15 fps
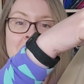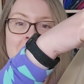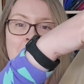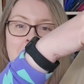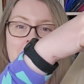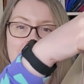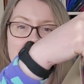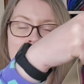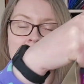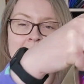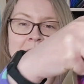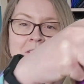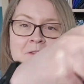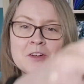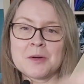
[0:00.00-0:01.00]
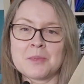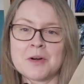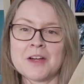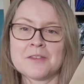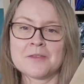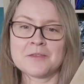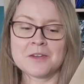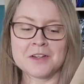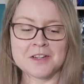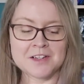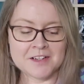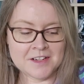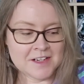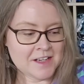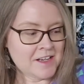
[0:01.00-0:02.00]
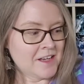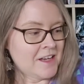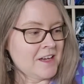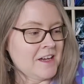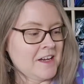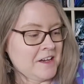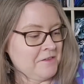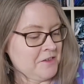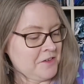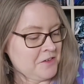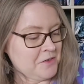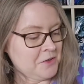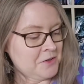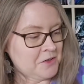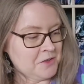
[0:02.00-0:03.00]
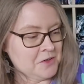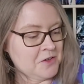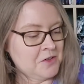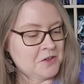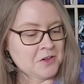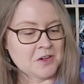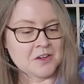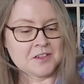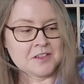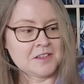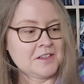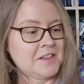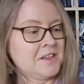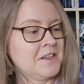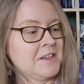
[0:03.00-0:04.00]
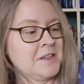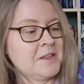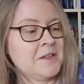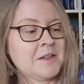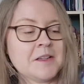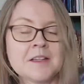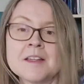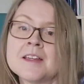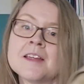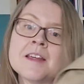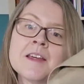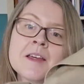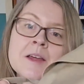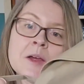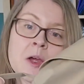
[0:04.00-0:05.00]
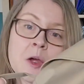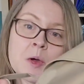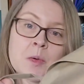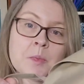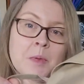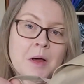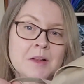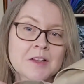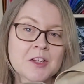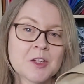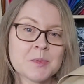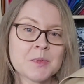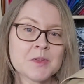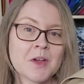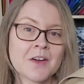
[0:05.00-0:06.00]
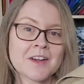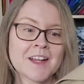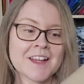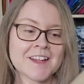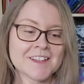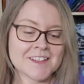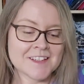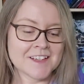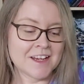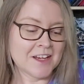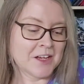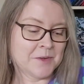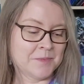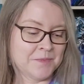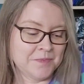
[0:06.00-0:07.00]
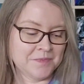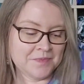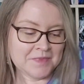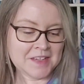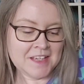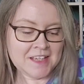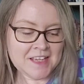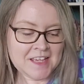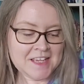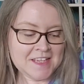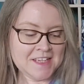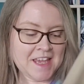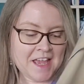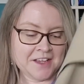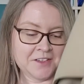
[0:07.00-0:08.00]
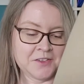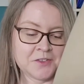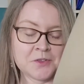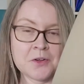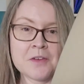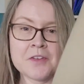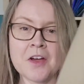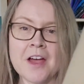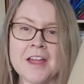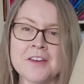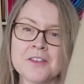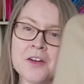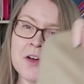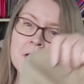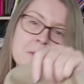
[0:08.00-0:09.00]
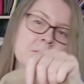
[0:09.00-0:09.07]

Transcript: fabric, which is very bright and fun. I've also got belt loops on it. Yeah, so I've kind of got